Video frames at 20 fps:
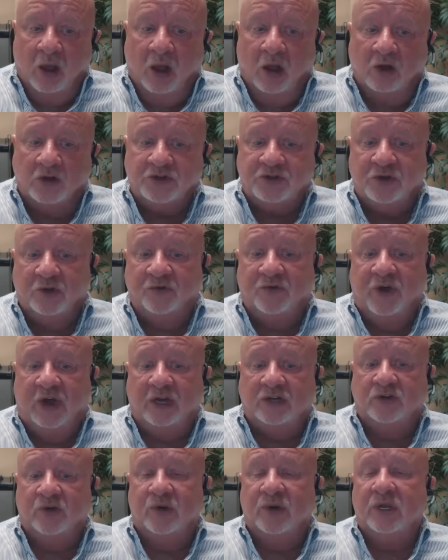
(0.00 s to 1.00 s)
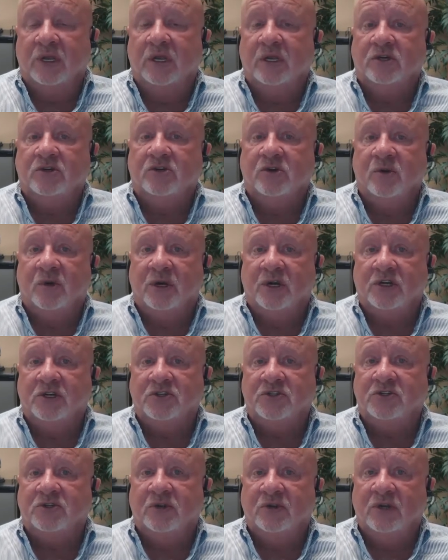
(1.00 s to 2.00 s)
Also factoring into it
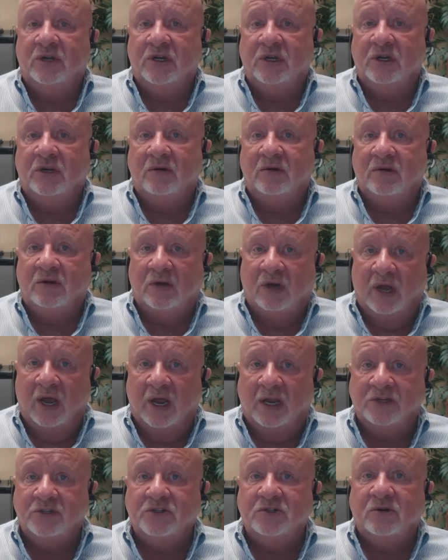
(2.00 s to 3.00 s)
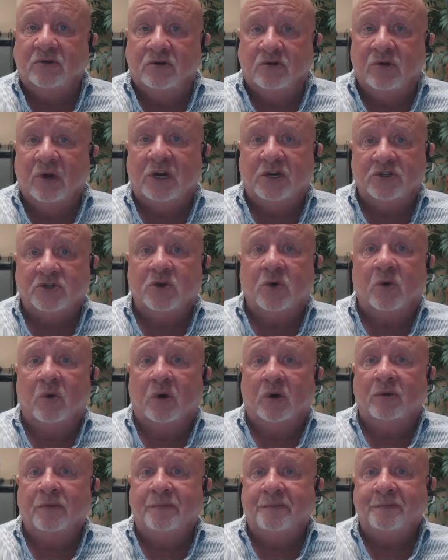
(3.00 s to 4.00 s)
is the client's credit
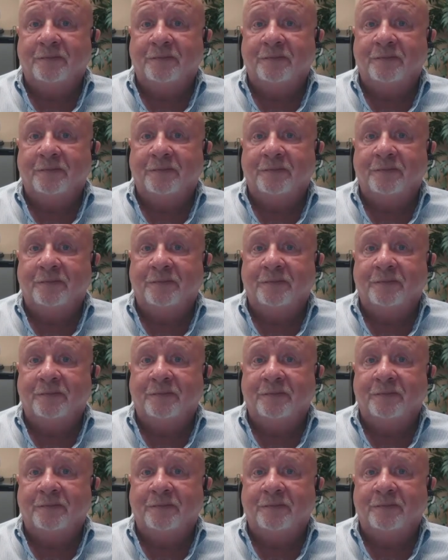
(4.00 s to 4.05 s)
score.